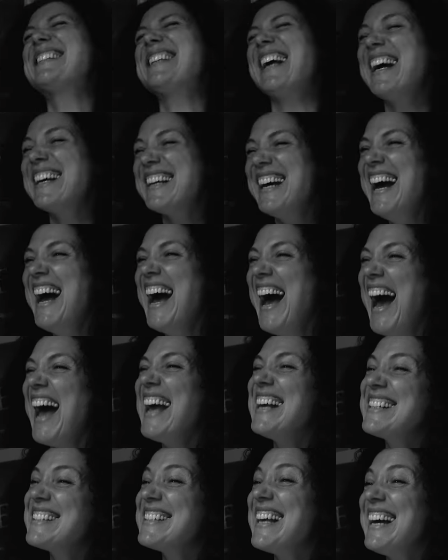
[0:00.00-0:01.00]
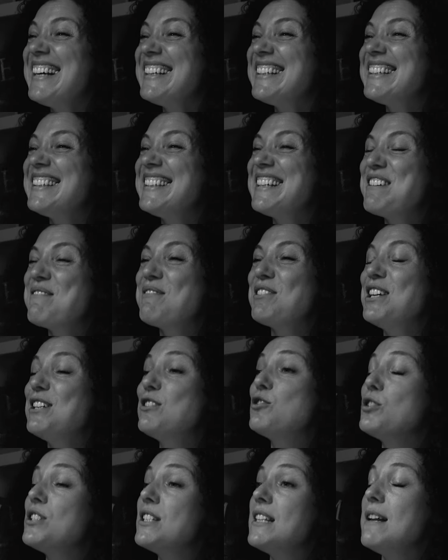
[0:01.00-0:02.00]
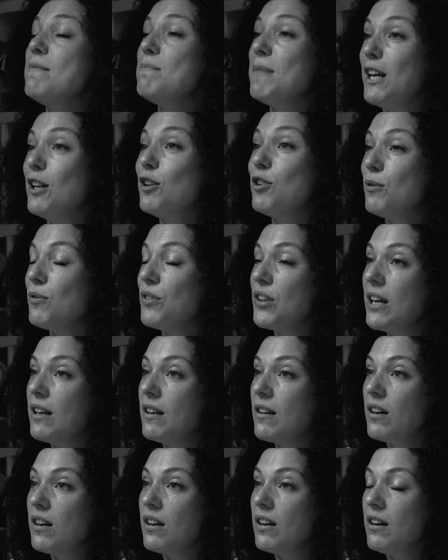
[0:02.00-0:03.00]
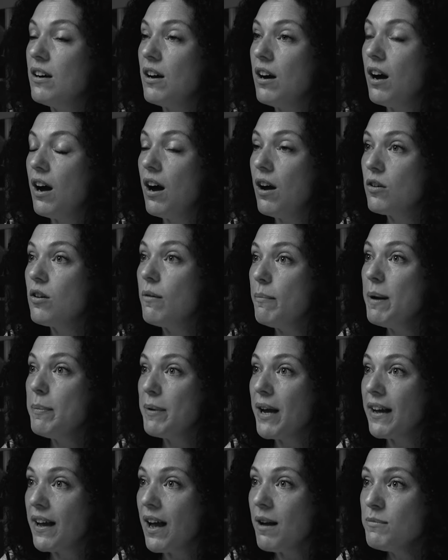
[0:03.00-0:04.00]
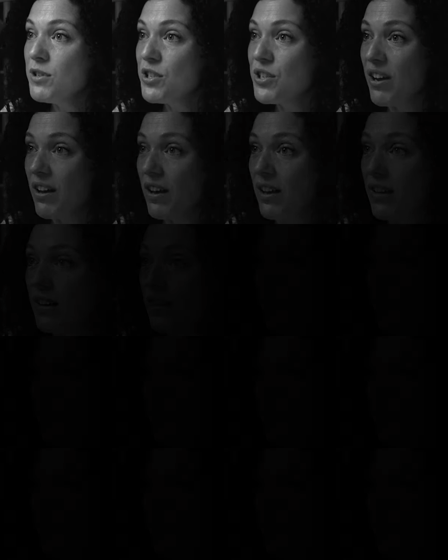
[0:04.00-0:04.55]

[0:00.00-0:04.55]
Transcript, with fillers: exactly, exactly. But it does then make you think, oh, well, maybe I am shit.